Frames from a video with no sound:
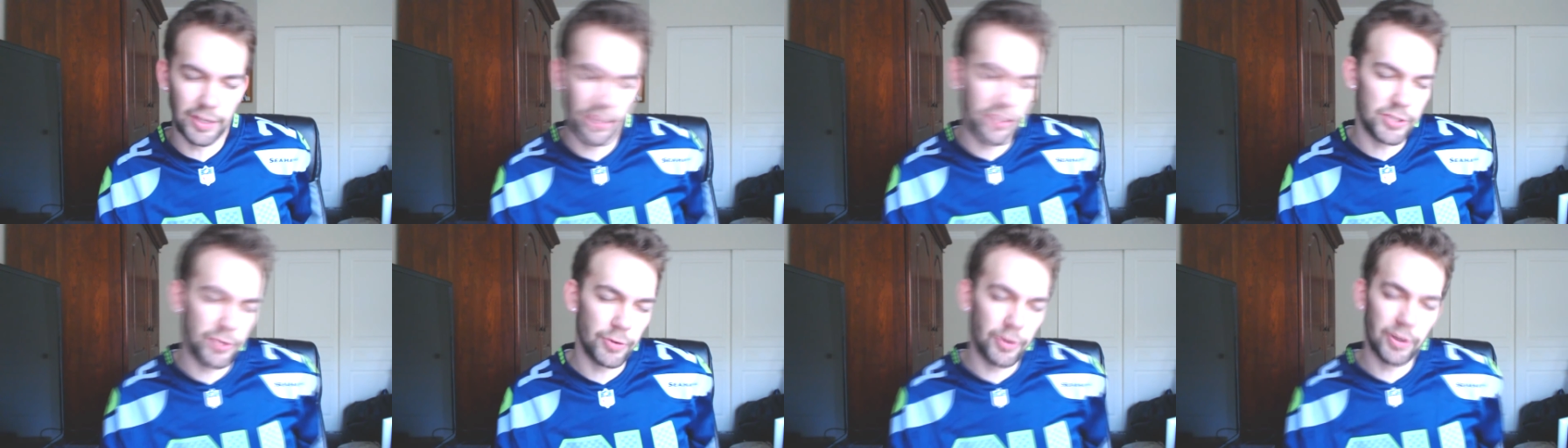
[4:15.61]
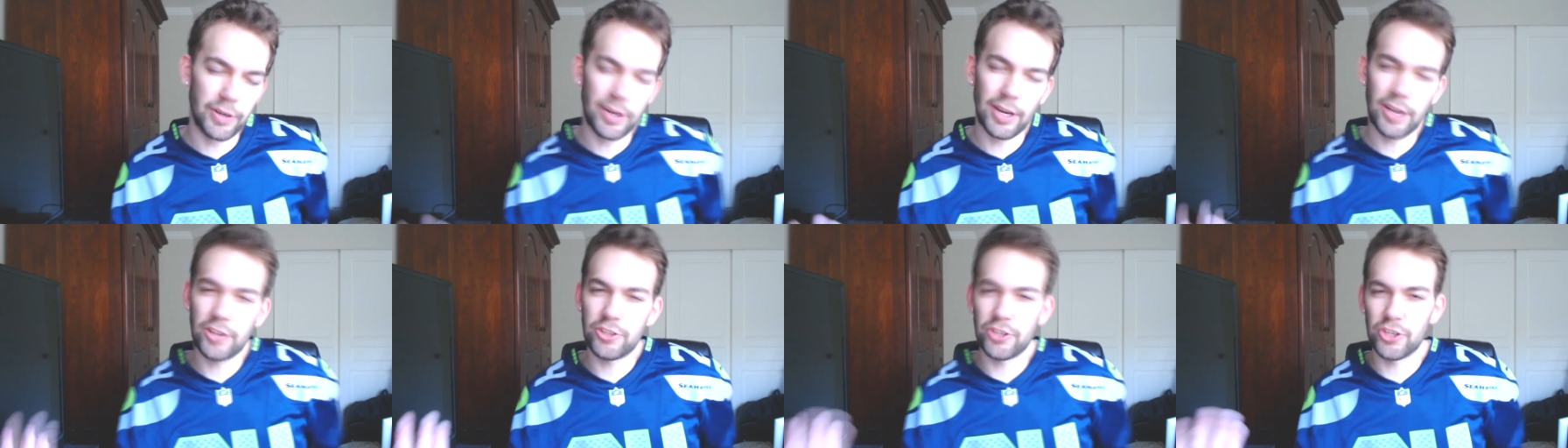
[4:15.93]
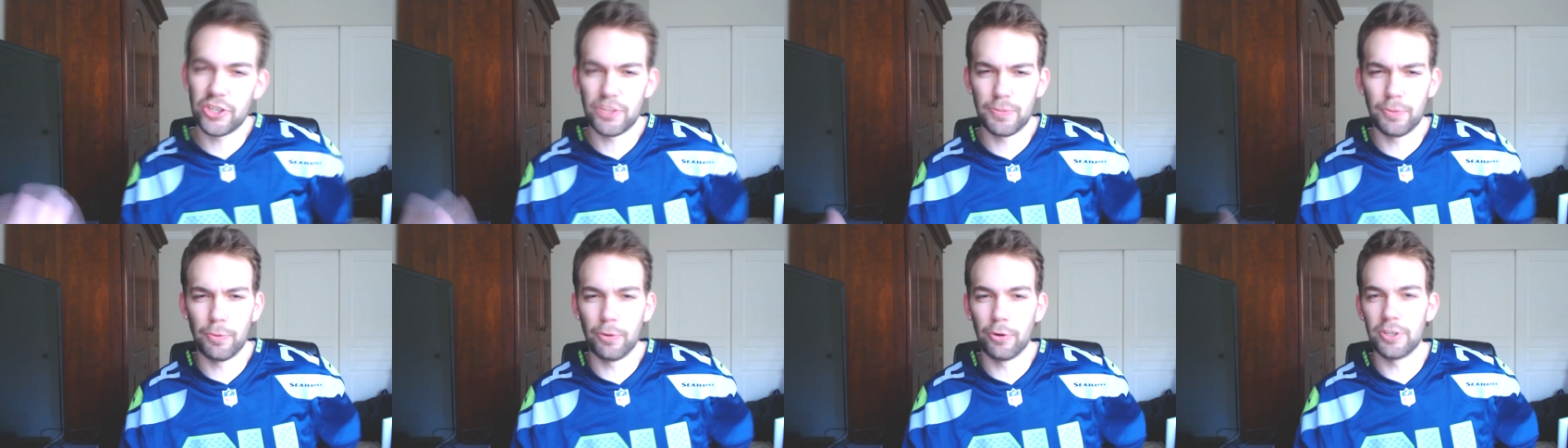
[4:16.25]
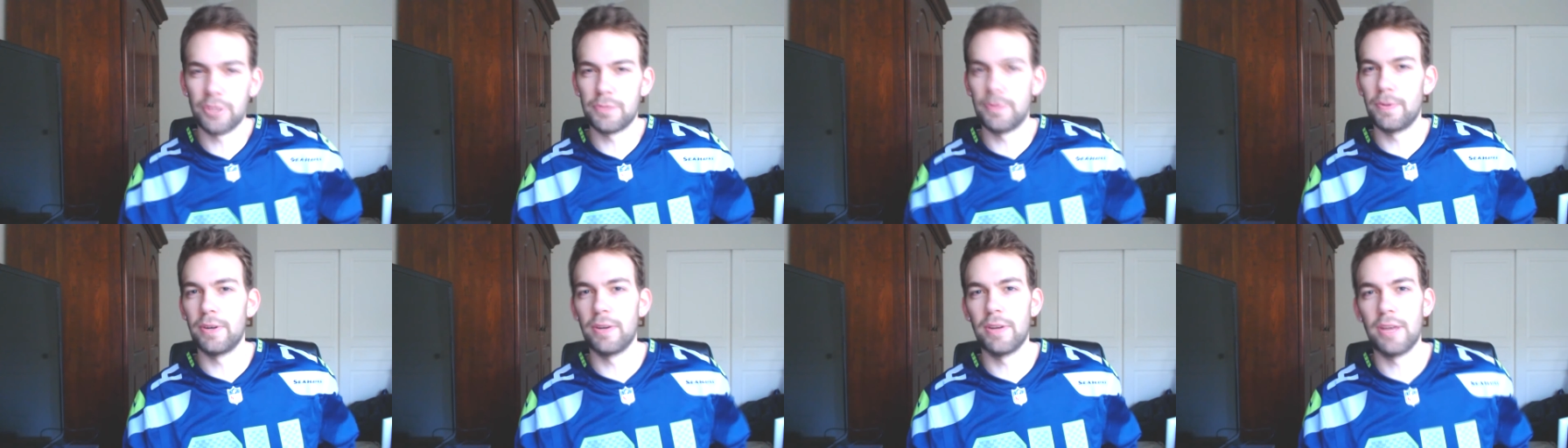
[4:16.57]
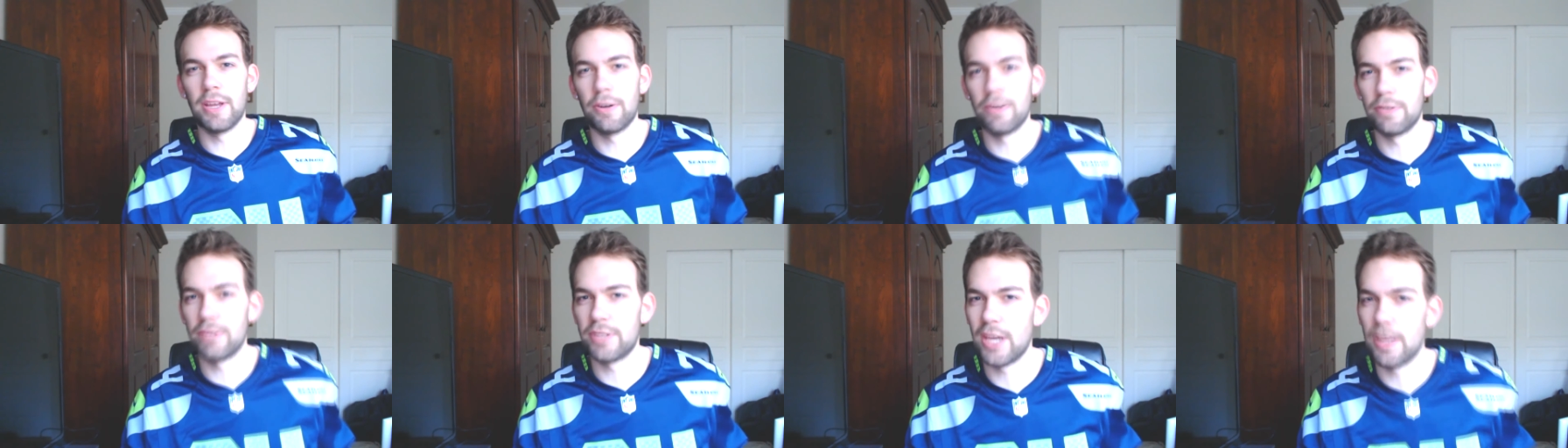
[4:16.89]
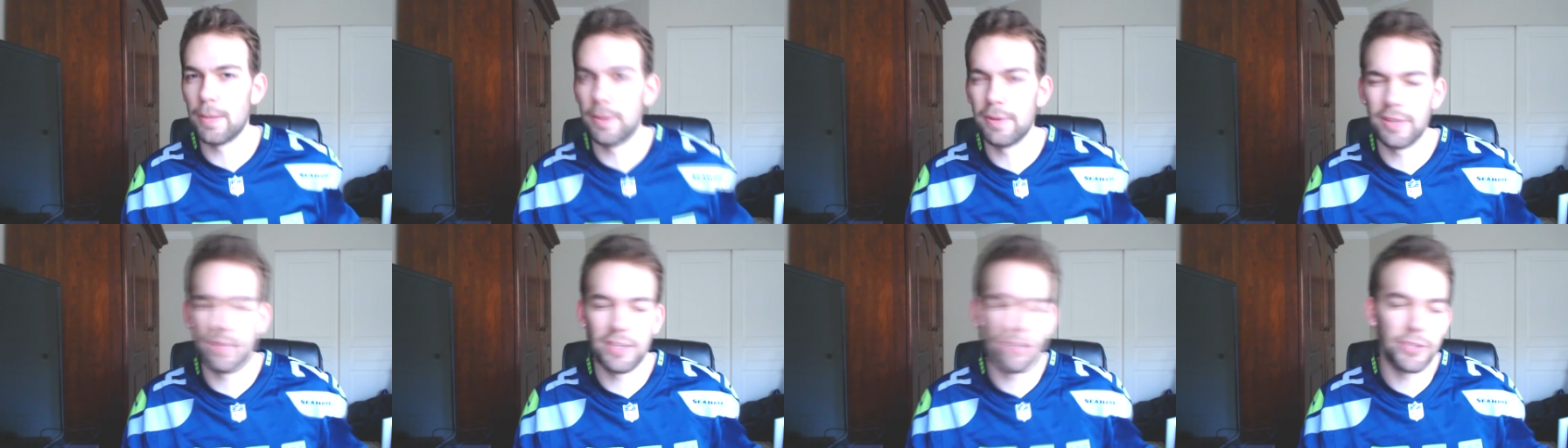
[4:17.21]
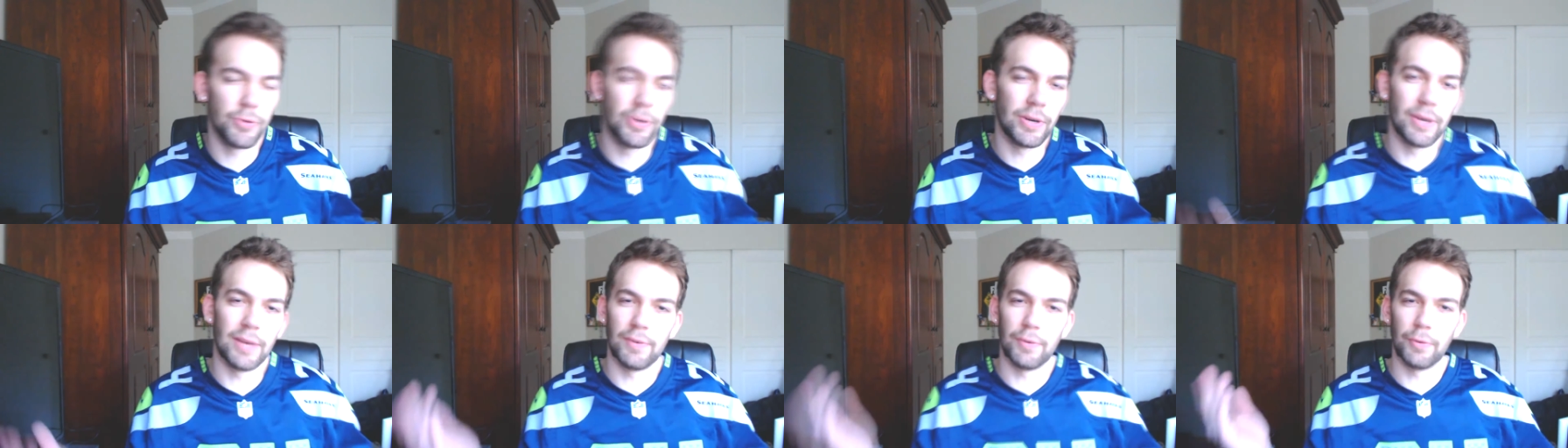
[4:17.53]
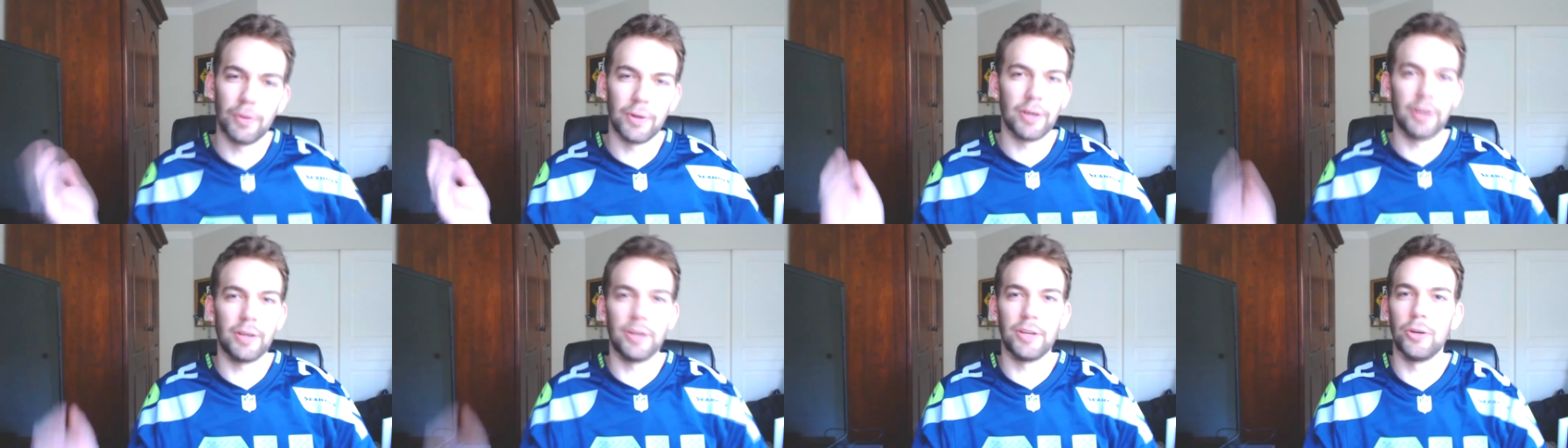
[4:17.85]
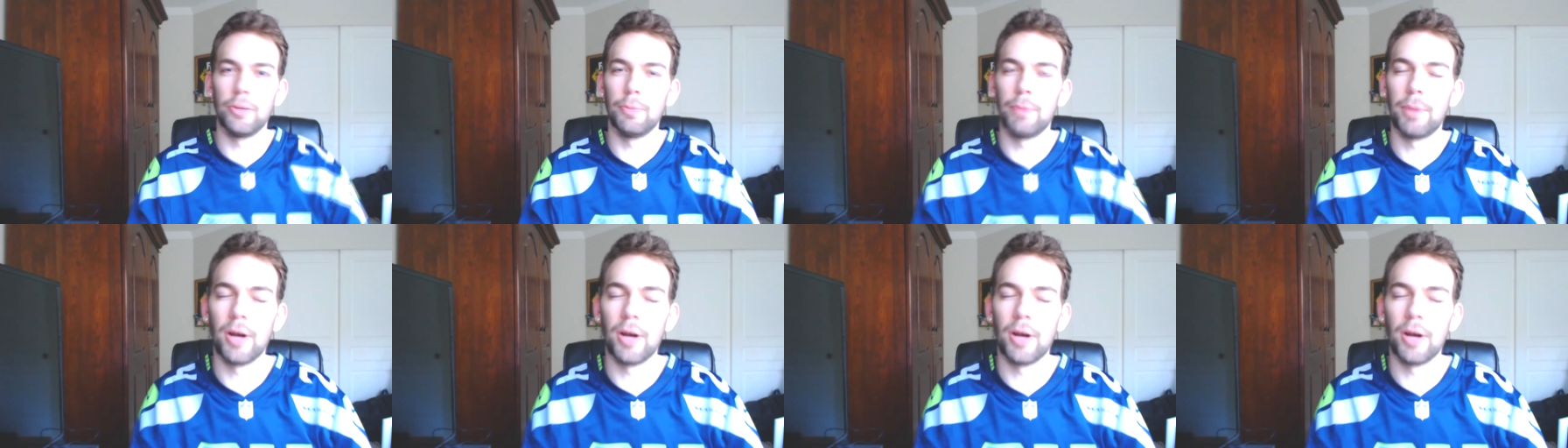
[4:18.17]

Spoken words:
They do it not just sports, but in entertainment. They do it everywhere.